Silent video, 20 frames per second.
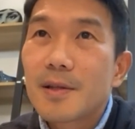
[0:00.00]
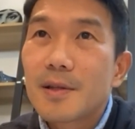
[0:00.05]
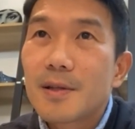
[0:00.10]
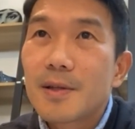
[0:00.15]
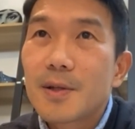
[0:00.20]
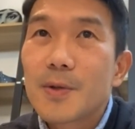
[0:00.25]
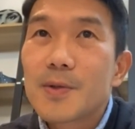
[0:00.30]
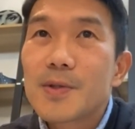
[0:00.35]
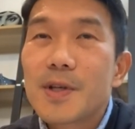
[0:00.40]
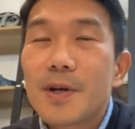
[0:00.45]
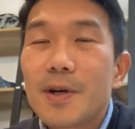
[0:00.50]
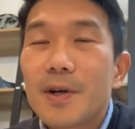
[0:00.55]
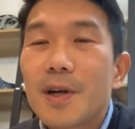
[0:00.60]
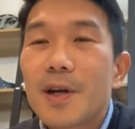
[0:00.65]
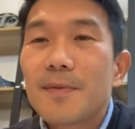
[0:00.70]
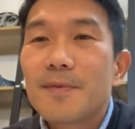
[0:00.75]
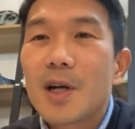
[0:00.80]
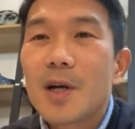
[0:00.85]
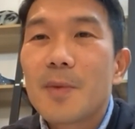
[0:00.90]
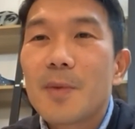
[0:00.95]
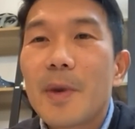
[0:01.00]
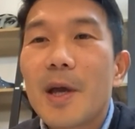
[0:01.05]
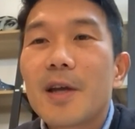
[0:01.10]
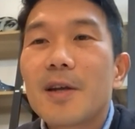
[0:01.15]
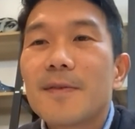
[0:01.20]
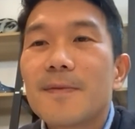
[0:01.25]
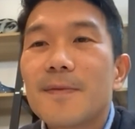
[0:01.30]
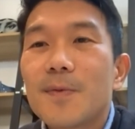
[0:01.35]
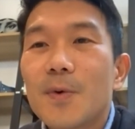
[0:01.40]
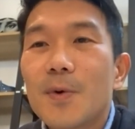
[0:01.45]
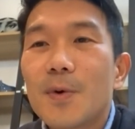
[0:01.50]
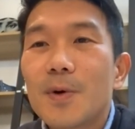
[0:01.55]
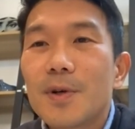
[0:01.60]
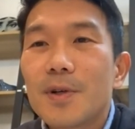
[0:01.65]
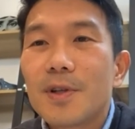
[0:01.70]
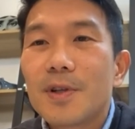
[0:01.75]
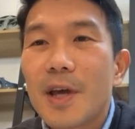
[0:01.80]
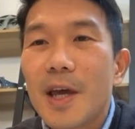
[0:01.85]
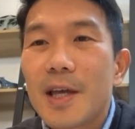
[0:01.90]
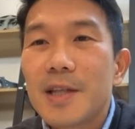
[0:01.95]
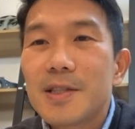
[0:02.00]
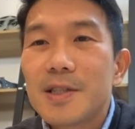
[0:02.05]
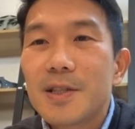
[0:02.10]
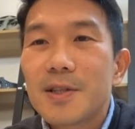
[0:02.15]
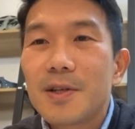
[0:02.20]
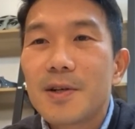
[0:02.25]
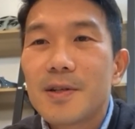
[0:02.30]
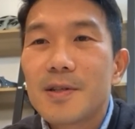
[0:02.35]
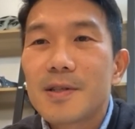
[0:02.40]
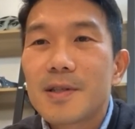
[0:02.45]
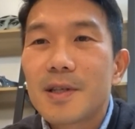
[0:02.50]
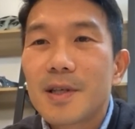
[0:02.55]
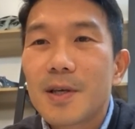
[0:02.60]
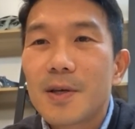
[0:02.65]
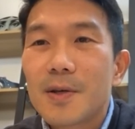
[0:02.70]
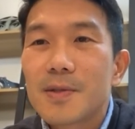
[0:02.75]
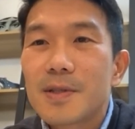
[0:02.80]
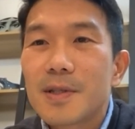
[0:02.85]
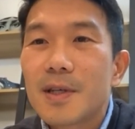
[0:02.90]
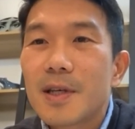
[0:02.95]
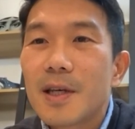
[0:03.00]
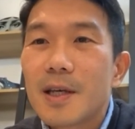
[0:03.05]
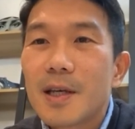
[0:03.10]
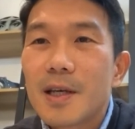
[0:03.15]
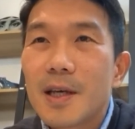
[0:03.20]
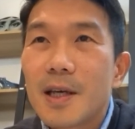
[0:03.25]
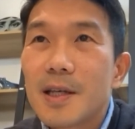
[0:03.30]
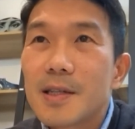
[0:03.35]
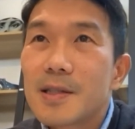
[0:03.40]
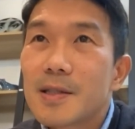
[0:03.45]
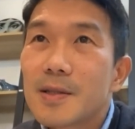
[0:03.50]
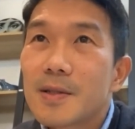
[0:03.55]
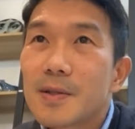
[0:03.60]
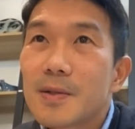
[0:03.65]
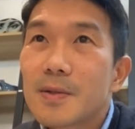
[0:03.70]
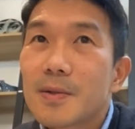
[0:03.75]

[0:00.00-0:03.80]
those aircraft are made for the engineers because it's